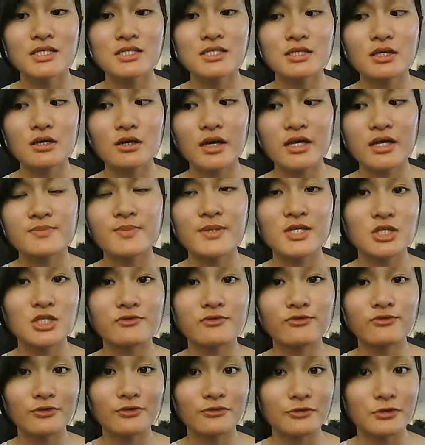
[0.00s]
so
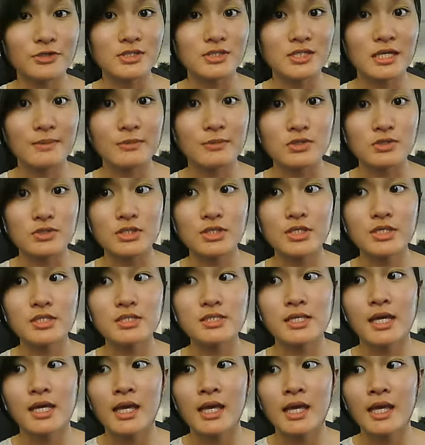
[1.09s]
especially for first-time users.
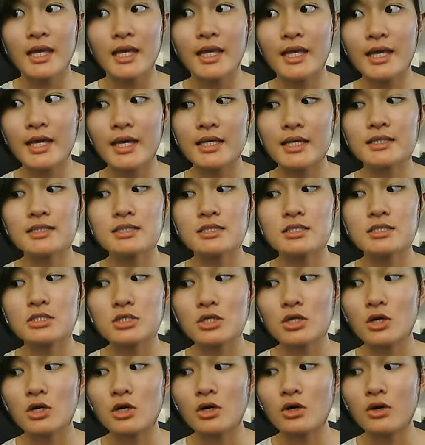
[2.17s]
And
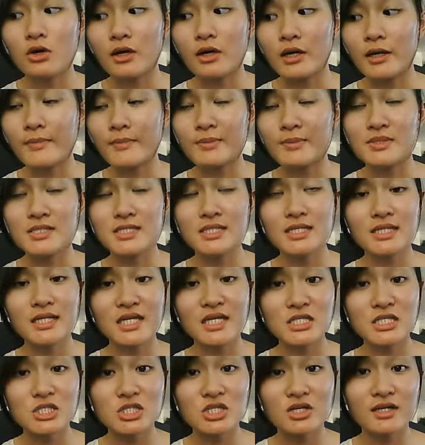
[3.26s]
so I'm just going to
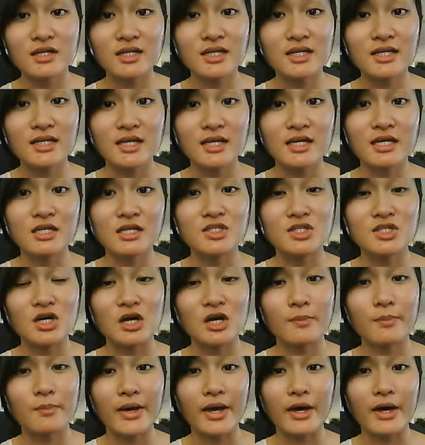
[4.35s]
get started and talk
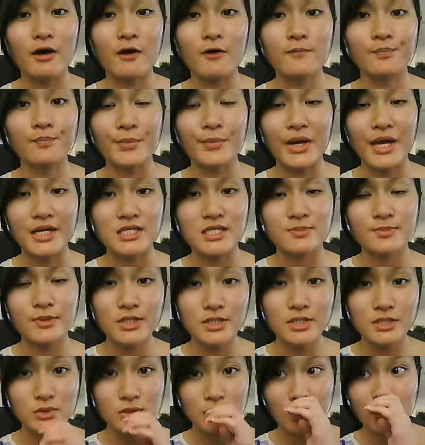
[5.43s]
about my
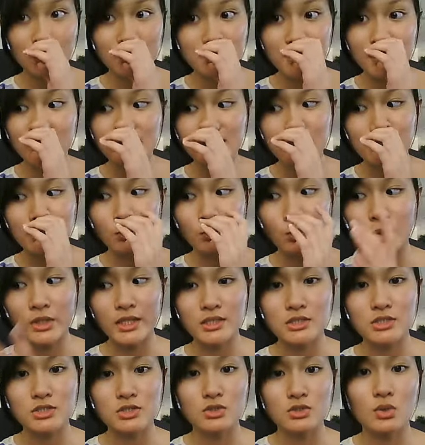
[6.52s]
experience with contacts and what
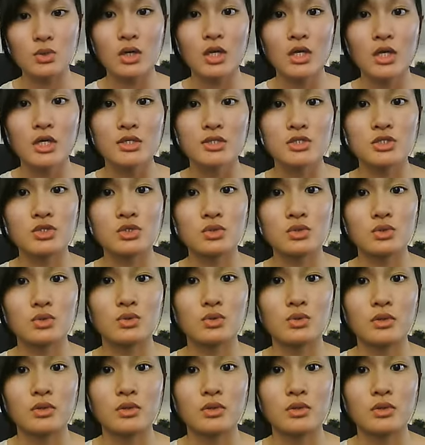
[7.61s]
I do to